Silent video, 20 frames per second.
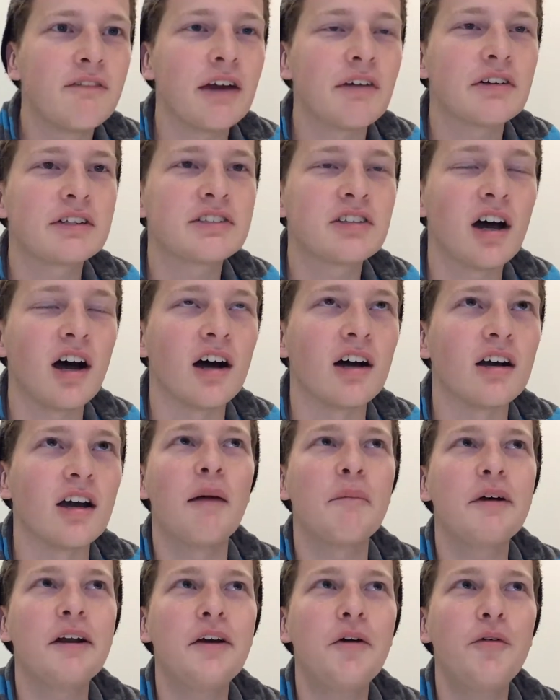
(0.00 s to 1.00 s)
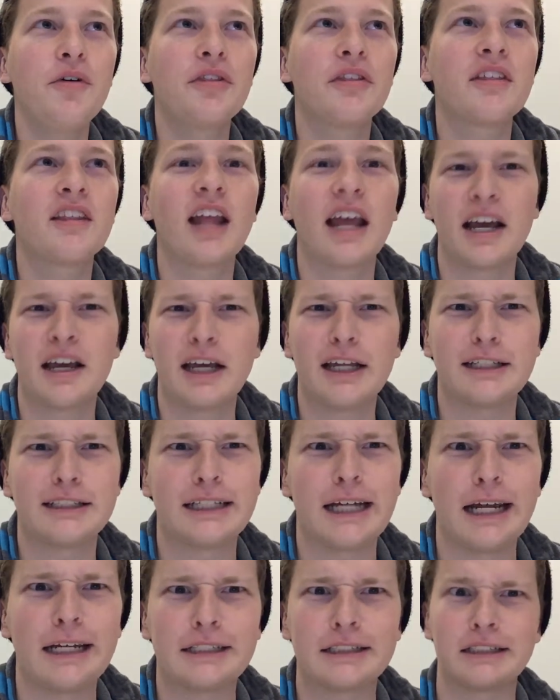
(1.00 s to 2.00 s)
Favorite song. I'm gonna go with, like, it
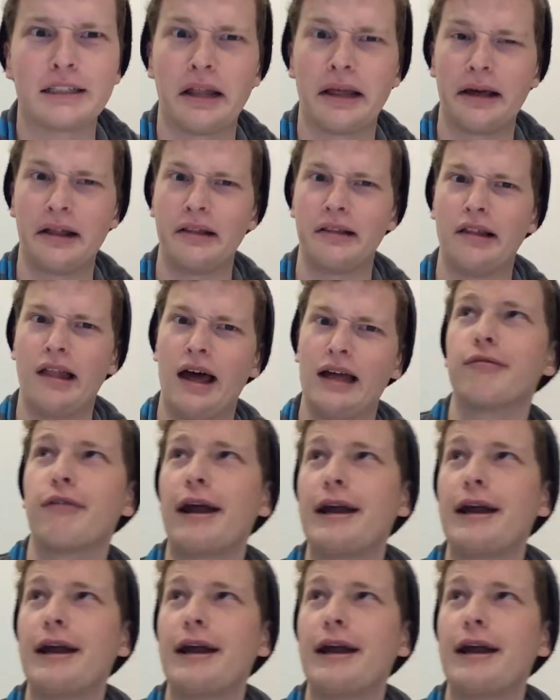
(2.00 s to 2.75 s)
changes, like, a lot.